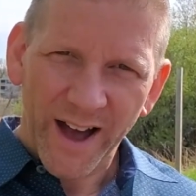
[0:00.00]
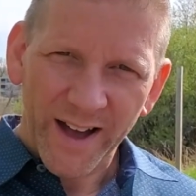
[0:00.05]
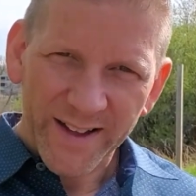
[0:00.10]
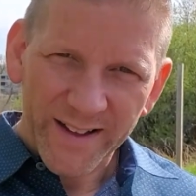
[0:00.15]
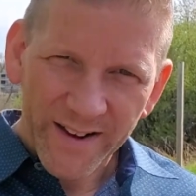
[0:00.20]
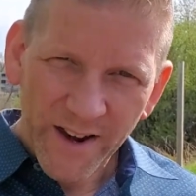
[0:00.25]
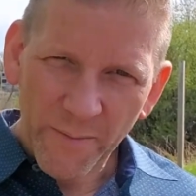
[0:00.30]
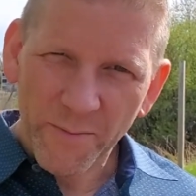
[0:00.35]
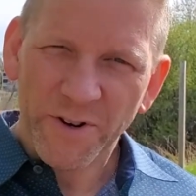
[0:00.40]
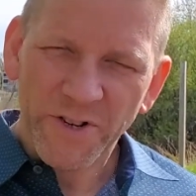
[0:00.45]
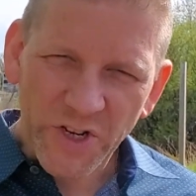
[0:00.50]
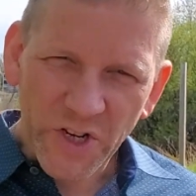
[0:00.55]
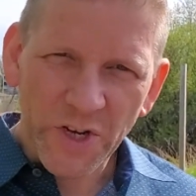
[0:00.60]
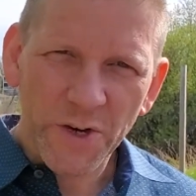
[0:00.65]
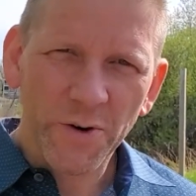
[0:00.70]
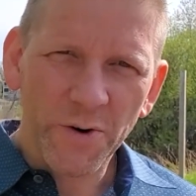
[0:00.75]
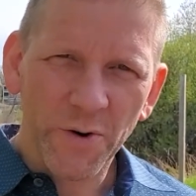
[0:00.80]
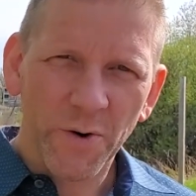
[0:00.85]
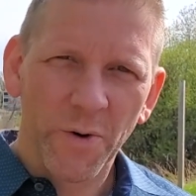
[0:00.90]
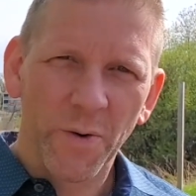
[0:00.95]
Number
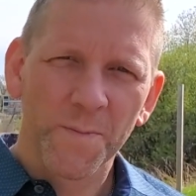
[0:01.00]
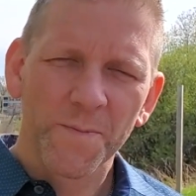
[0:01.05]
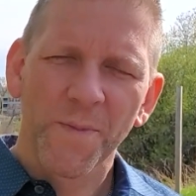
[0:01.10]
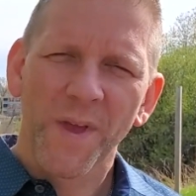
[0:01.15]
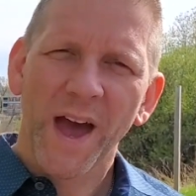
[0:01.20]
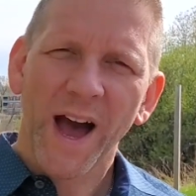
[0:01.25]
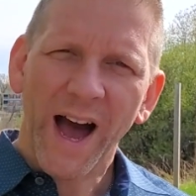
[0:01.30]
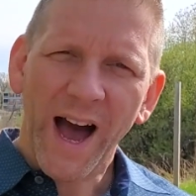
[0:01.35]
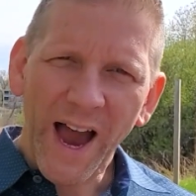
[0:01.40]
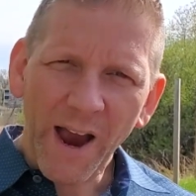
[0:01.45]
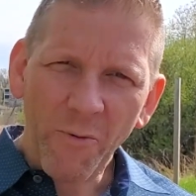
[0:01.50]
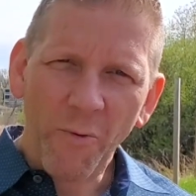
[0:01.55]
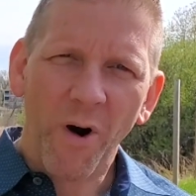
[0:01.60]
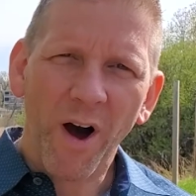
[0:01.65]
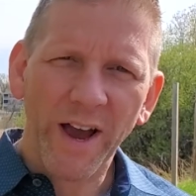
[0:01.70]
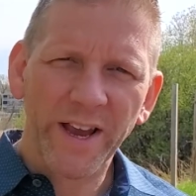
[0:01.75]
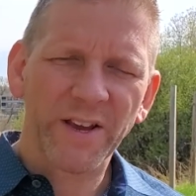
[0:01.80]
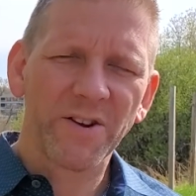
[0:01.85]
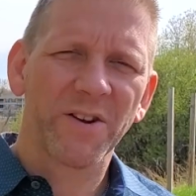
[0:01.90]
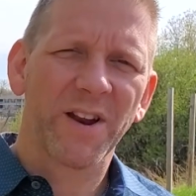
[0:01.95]
two, I
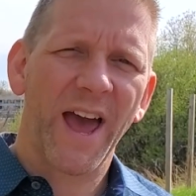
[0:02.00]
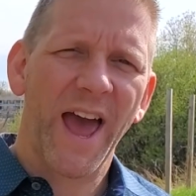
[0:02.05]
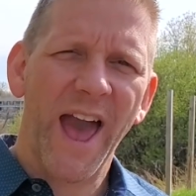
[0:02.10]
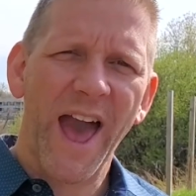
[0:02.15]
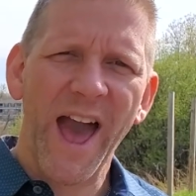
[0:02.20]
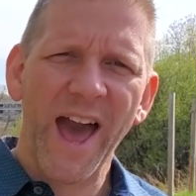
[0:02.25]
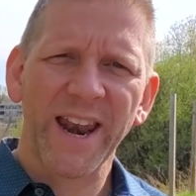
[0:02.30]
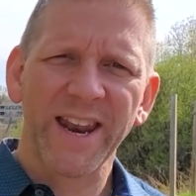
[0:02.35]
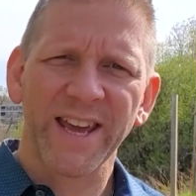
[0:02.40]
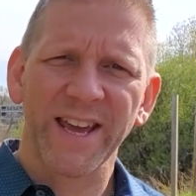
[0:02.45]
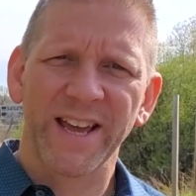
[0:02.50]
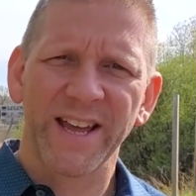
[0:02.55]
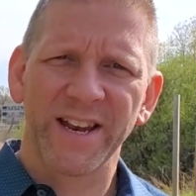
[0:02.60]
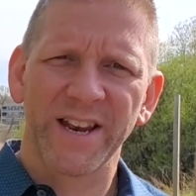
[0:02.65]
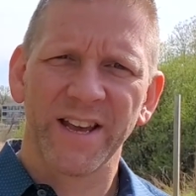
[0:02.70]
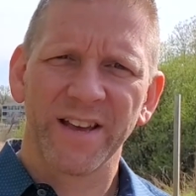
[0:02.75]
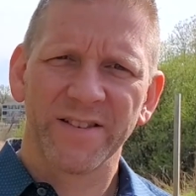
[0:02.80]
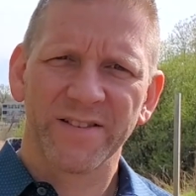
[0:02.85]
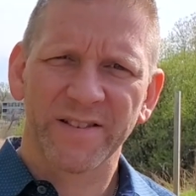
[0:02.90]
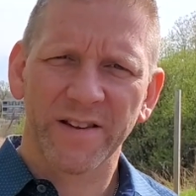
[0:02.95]
want you to add
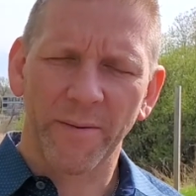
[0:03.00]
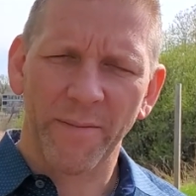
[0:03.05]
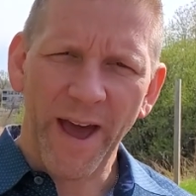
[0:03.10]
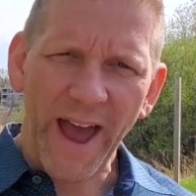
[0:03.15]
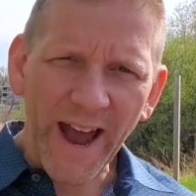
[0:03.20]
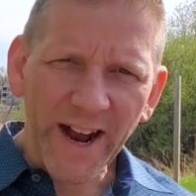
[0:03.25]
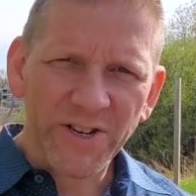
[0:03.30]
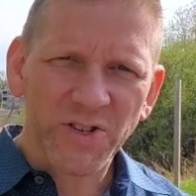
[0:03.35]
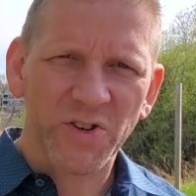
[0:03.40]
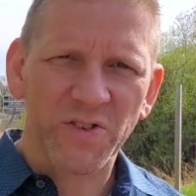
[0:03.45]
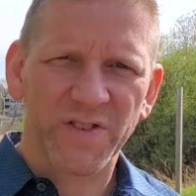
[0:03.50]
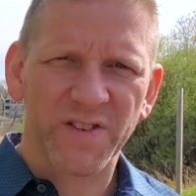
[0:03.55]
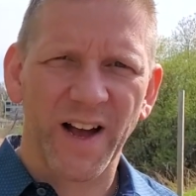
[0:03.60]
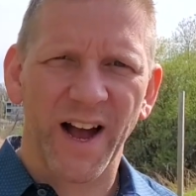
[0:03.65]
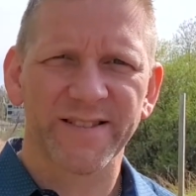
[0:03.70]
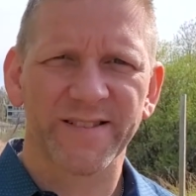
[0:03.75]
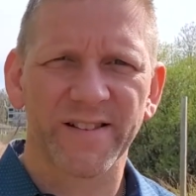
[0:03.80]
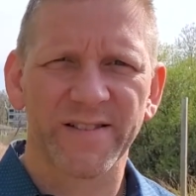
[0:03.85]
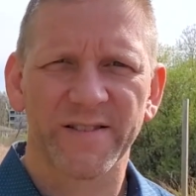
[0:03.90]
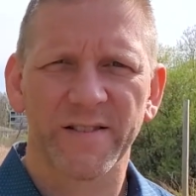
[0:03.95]
in some
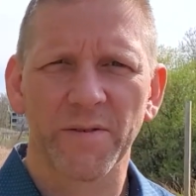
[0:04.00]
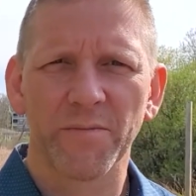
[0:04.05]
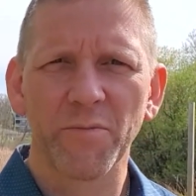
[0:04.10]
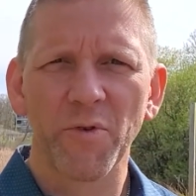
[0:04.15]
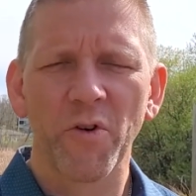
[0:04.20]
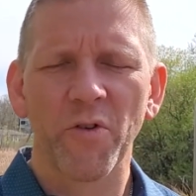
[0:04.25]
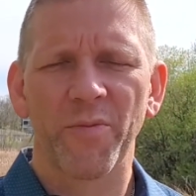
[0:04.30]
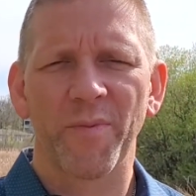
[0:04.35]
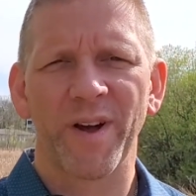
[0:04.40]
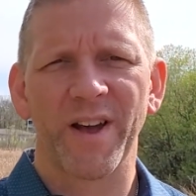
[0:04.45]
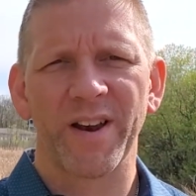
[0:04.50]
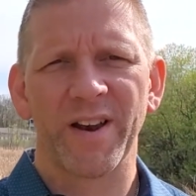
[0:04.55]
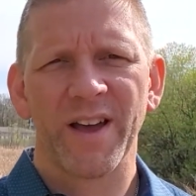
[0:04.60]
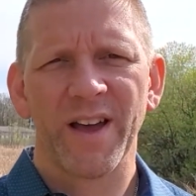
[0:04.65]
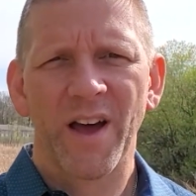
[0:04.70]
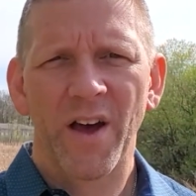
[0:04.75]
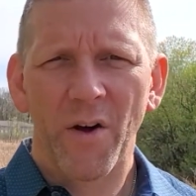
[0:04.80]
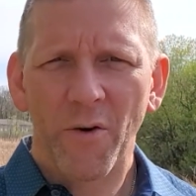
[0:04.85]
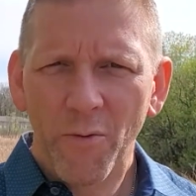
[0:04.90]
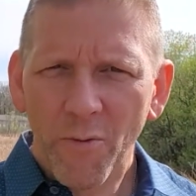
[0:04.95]
exercise and some movement
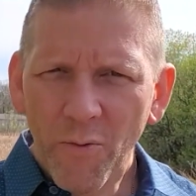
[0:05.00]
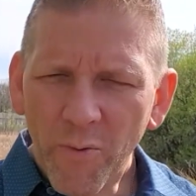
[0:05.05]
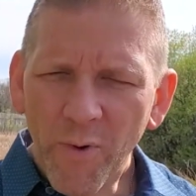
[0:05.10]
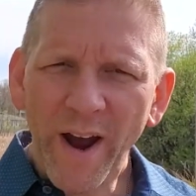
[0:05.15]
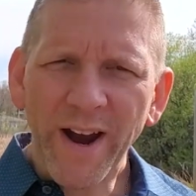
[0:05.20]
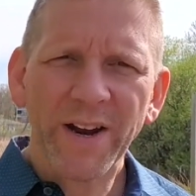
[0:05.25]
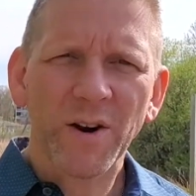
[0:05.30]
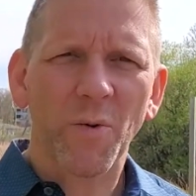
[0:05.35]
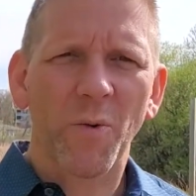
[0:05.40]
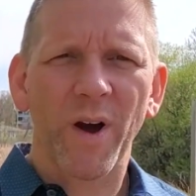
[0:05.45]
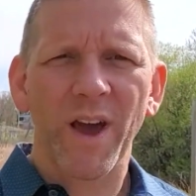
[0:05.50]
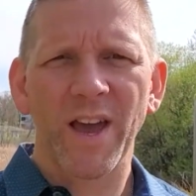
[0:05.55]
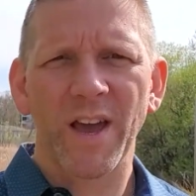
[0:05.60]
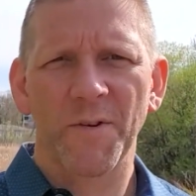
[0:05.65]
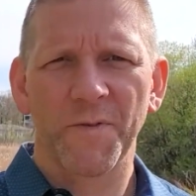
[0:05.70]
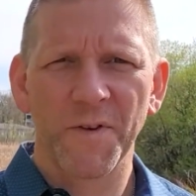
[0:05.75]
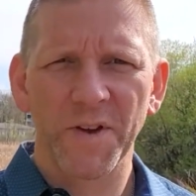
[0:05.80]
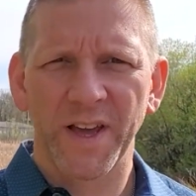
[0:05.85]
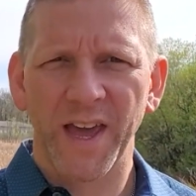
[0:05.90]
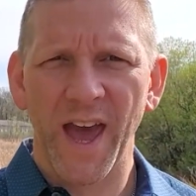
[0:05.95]
right away
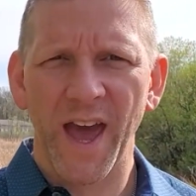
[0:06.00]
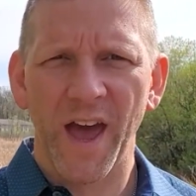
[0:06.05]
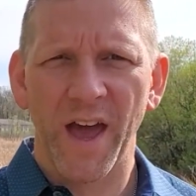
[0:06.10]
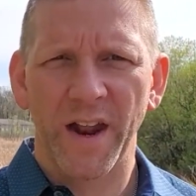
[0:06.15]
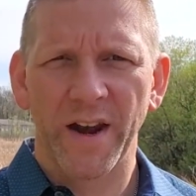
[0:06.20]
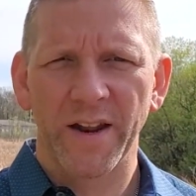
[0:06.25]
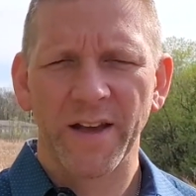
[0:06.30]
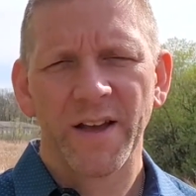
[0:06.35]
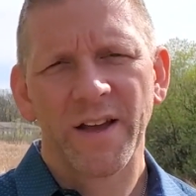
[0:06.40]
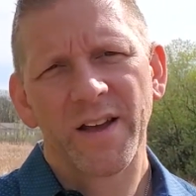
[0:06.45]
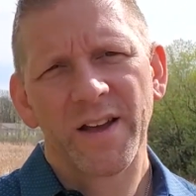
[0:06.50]
if you can.